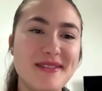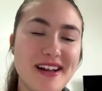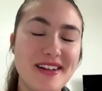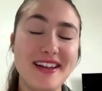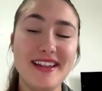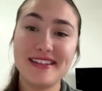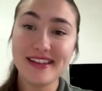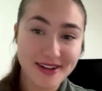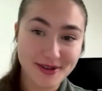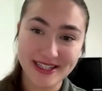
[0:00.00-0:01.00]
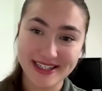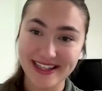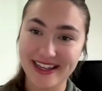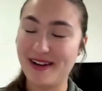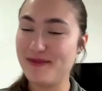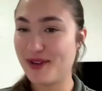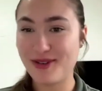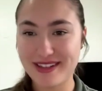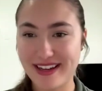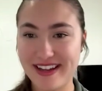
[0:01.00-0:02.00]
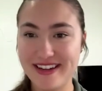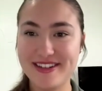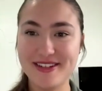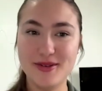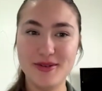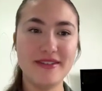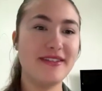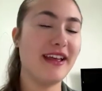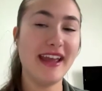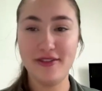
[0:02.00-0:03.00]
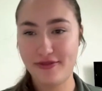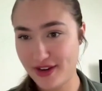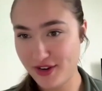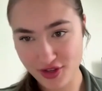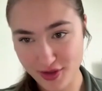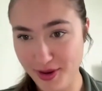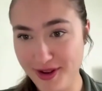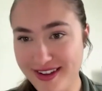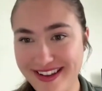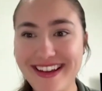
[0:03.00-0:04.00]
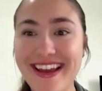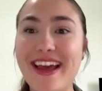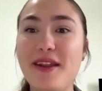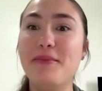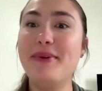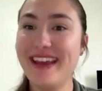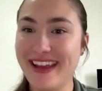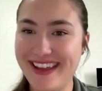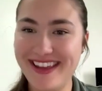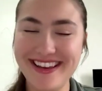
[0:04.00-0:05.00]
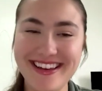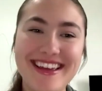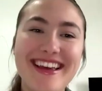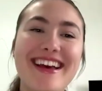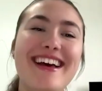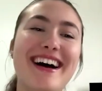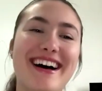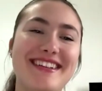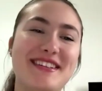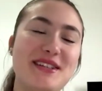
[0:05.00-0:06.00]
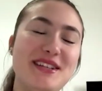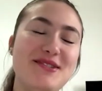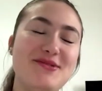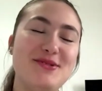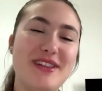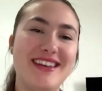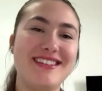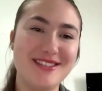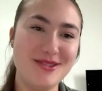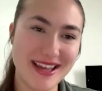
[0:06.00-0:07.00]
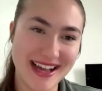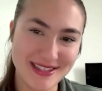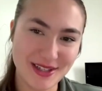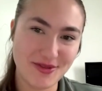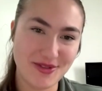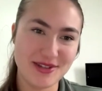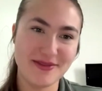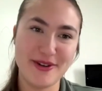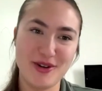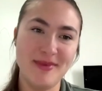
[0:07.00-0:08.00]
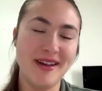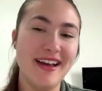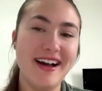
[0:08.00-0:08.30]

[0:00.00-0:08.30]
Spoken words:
Well, like Gracie said, I'm so excited to A, finish the book, and B, see who they continue casting for this film.